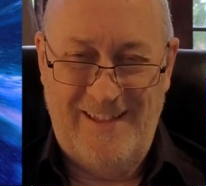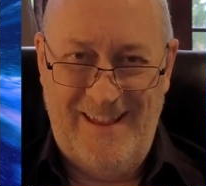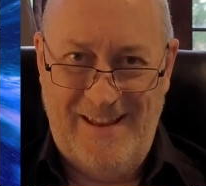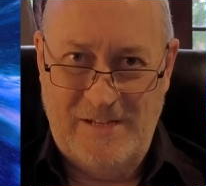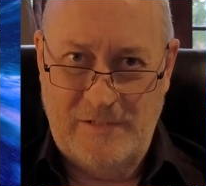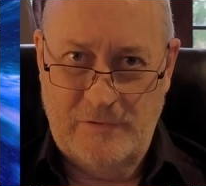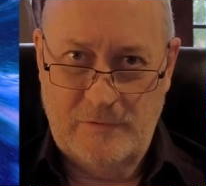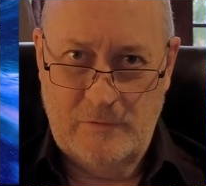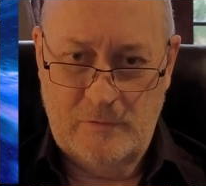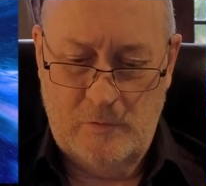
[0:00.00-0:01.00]
the end
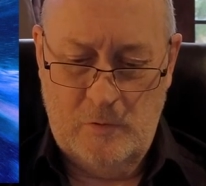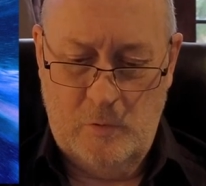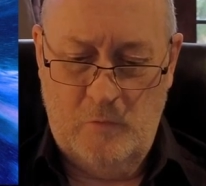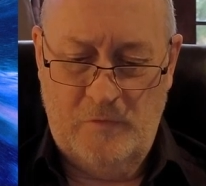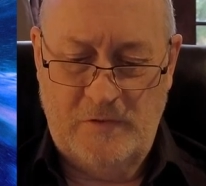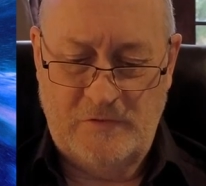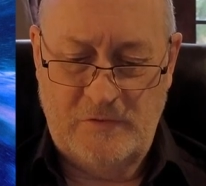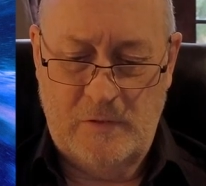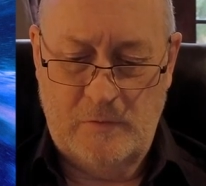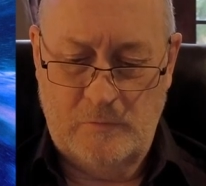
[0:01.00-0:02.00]
of his
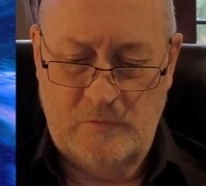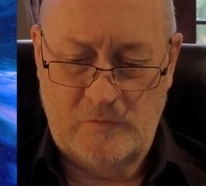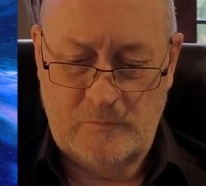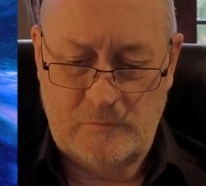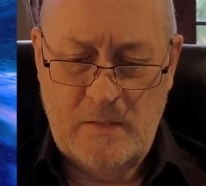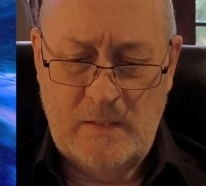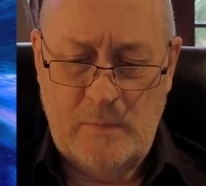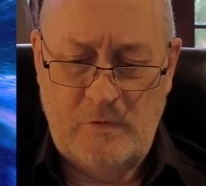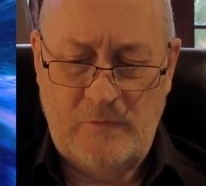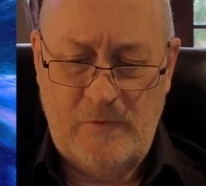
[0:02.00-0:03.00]
nose. It
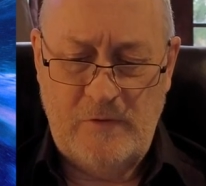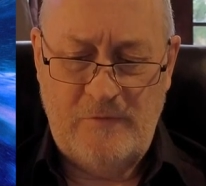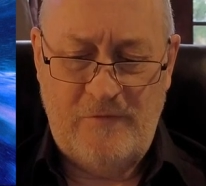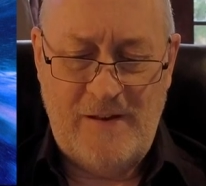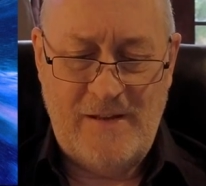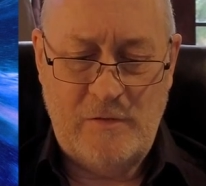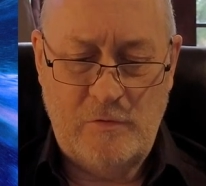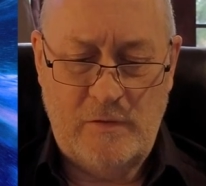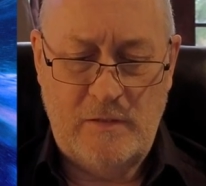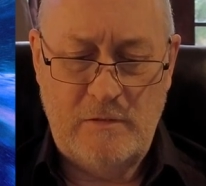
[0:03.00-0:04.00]
was a very
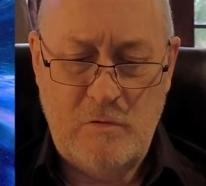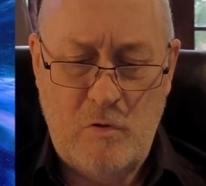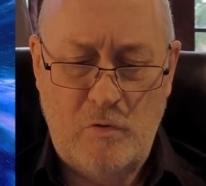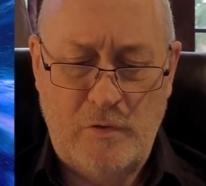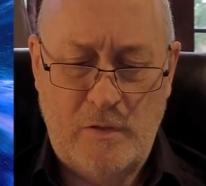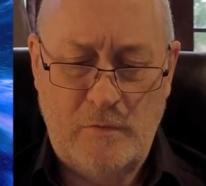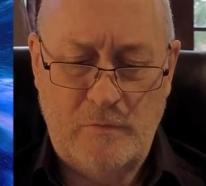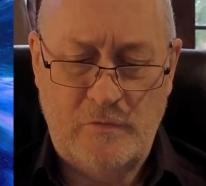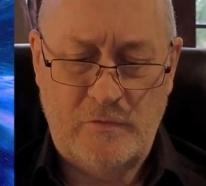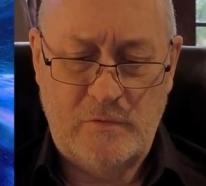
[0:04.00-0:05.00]
flat-looking long
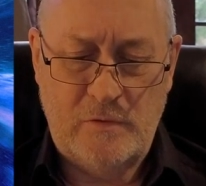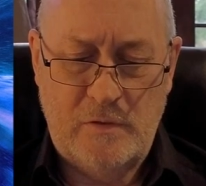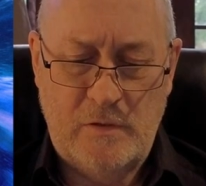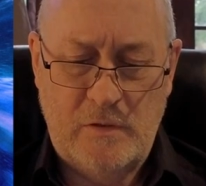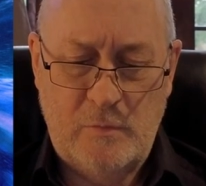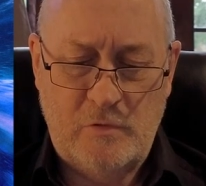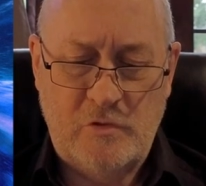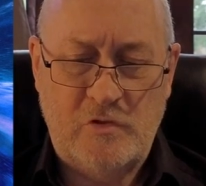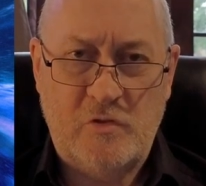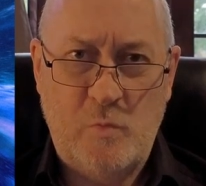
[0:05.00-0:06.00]
nose, which
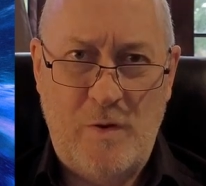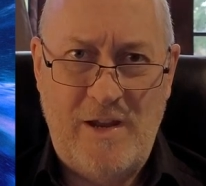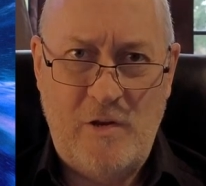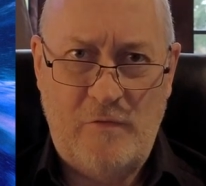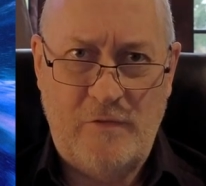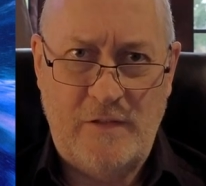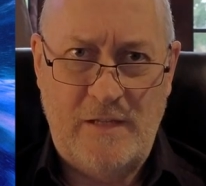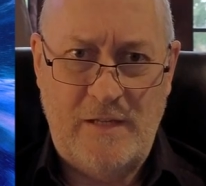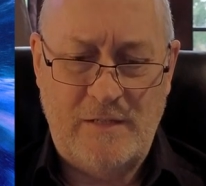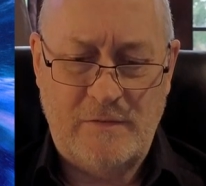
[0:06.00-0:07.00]
was squared off at the
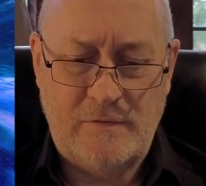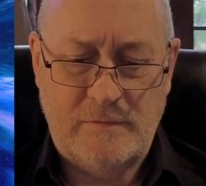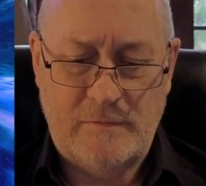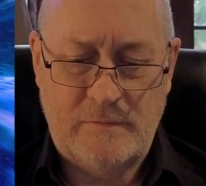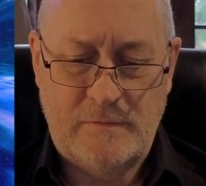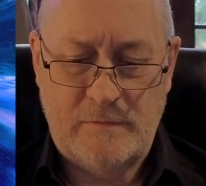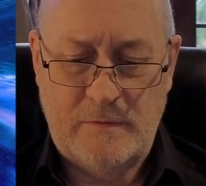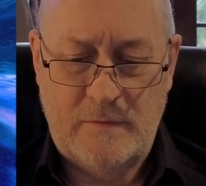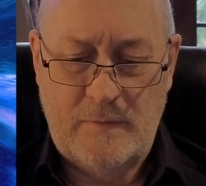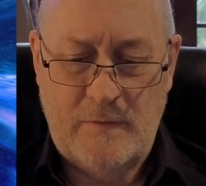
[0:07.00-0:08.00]
end.
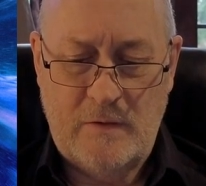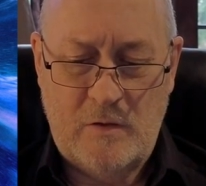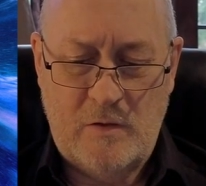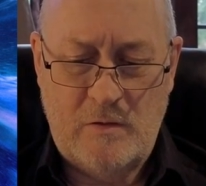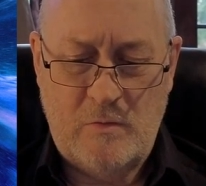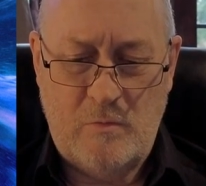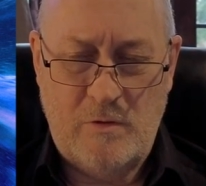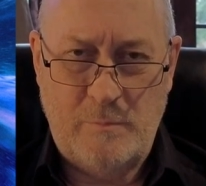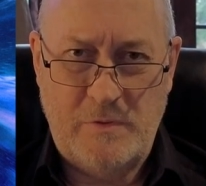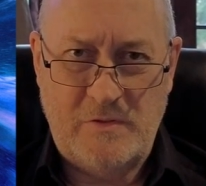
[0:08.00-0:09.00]

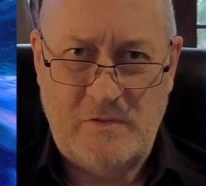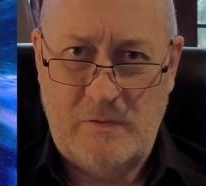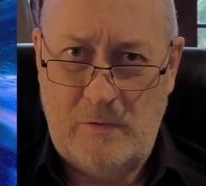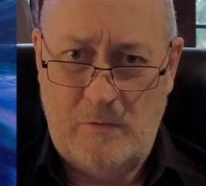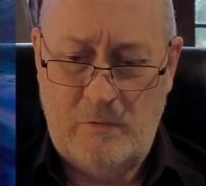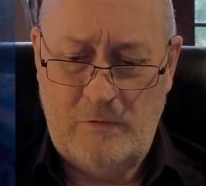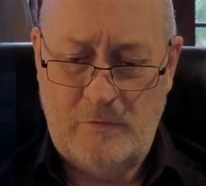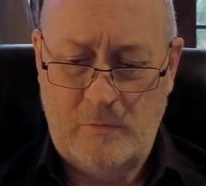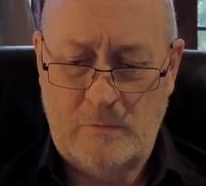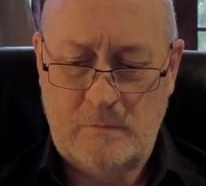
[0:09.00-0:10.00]
Quite bizarre, I
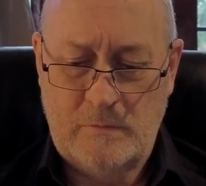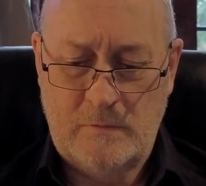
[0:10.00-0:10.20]
thought.